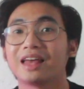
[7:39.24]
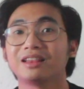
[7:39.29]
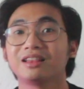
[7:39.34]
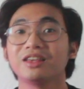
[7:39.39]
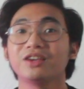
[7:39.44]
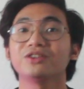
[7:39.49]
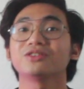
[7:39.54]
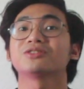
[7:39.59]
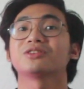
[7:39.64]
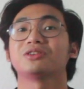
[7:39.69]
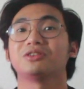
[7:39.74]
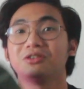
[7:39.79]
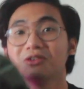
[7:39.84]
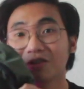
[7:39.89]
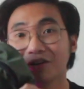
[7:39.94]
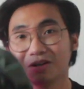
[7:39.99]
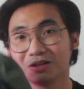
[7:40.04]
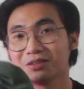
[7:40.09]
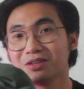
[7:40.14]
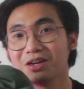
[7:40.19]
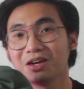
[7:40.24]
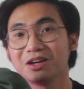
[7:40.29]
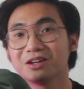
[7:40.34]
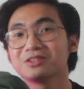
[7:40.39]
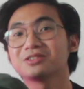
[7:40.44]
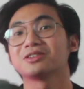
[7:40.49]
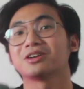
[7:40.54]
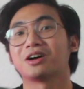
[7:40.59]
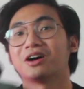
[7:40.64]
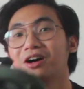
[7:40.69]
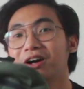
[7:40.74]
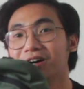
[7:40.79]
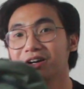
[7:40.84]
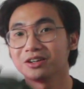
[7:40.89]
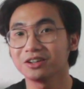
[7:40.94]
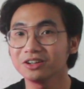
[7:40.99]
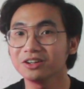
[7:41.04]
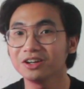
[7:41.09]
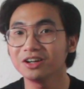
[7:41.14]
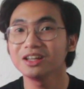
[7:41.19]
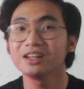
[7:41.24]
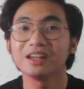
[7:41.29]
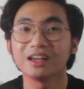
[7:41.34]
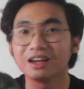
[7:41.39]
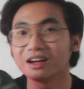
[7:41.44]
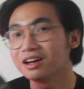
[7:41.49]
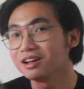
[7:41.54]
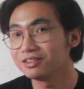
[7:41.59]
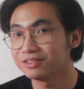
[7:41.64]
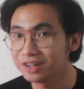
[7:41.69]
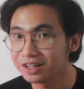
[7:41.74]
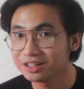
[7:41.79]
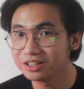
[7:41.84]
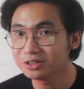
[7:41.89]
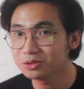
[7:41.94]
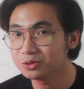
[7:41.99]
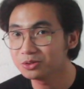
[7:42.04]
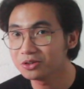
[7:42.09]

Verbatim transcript: At least your things are good and ready to